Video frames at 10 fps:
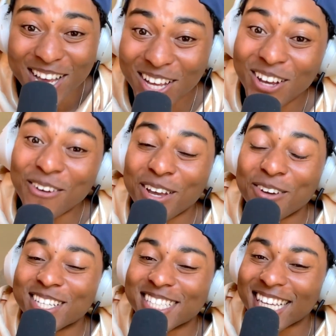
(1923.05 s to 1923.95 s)
We
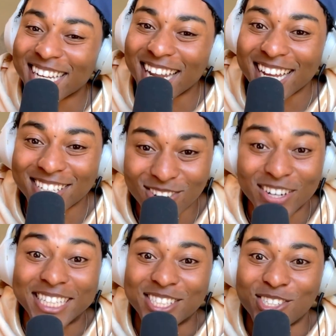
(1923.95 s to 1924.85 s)
was in that
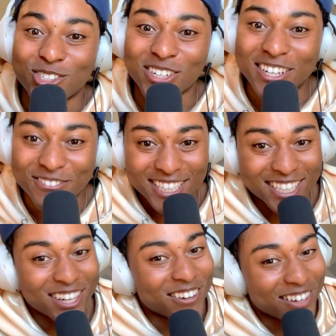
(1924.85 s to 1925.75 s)
joint drifting,
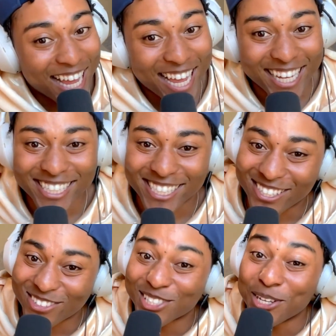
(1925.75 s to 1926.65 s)
okay? She
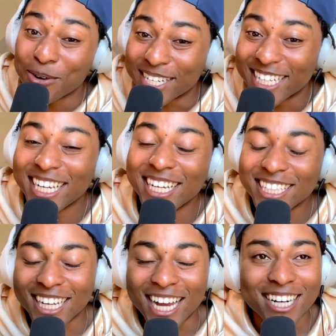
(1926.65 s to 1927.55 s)
was doing
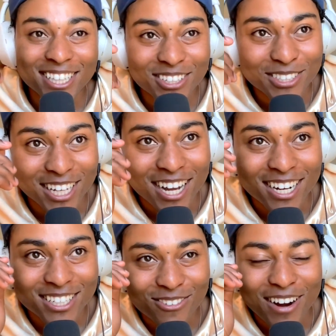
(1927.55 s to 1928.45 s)
the
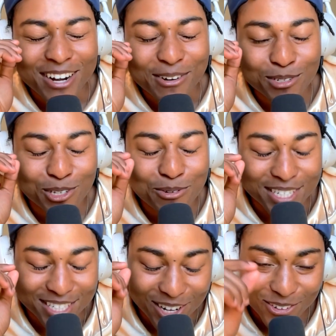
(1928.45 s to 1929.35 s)
gondola rider was doing
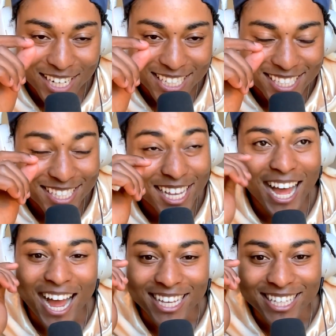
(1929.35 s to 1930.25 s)
donuts.
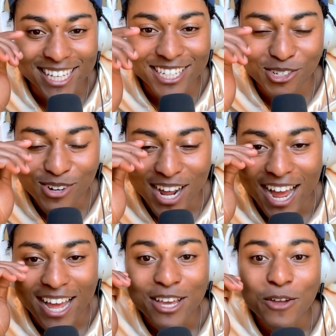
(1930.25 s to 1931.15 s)
I kid you
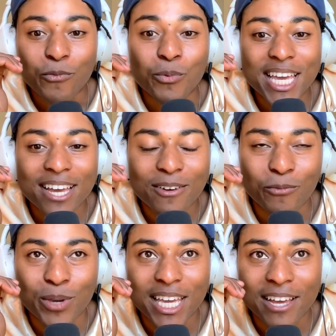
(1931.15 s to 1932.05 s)
not. We
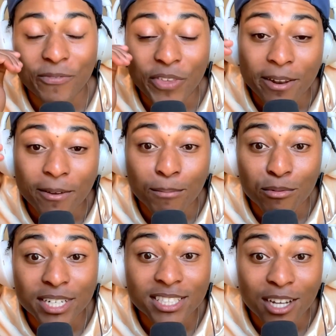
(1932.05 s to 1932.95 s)
hit, and
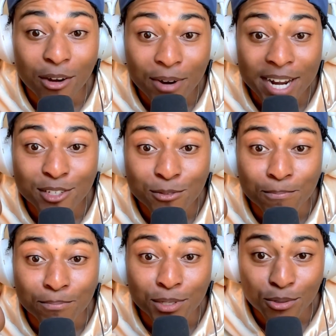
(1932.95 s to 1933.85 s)
Marina Del Rey is
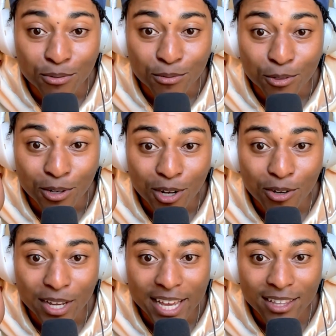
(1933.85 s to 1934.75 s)
beautiful,
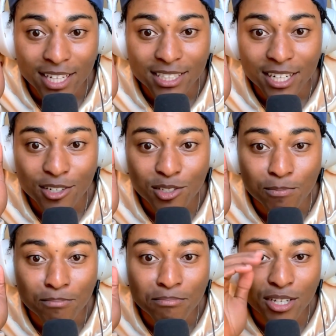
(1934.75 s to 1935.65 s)
okay? Like there's $1
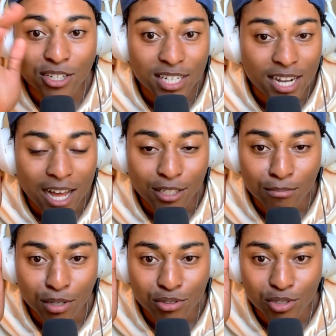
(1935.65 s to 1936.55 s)
million
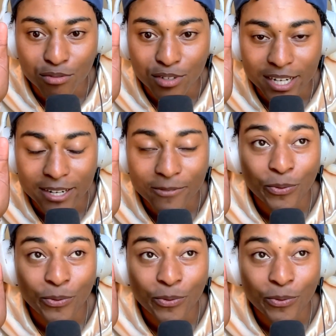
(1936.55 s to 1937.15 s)
boats over there.